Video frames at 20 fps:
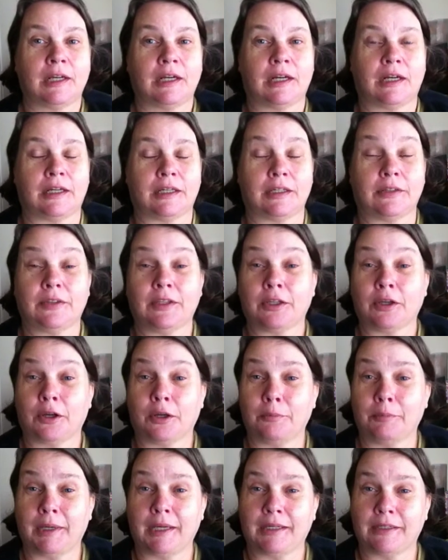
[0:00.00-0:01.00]
They're
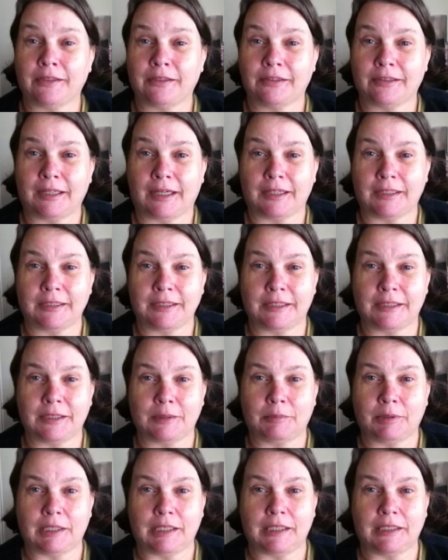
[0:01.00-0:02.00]
going back and starting at the
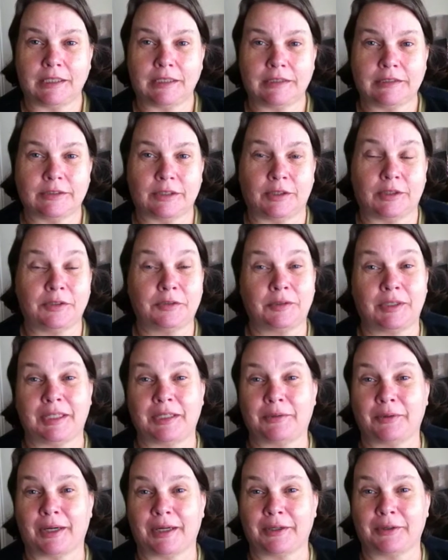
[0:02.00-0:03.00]
beginning, so it's really
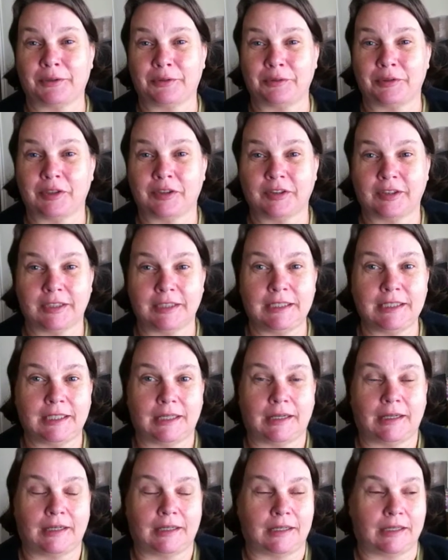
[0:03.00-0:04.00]
quite cool to see.
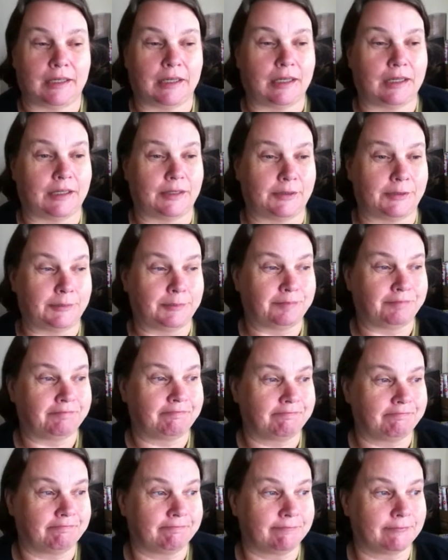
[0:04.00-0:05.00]

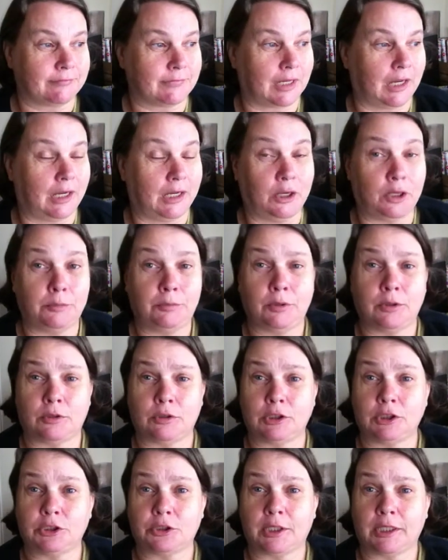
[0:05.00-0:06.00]
I hope you're
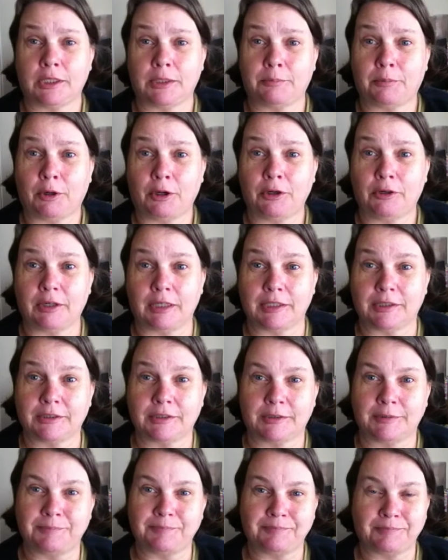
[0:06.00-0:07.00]
enjoying the
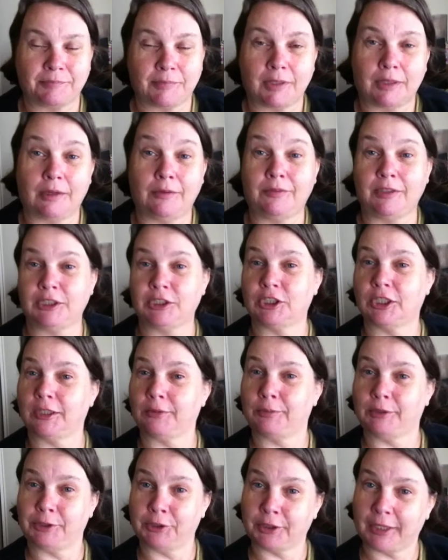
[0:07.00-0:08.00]
progress eventually
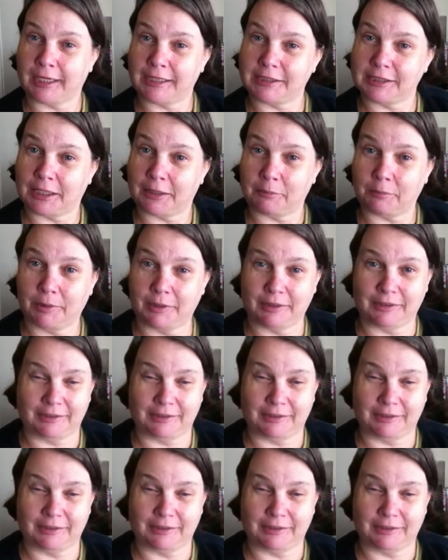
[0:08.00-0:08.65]
when you catch up.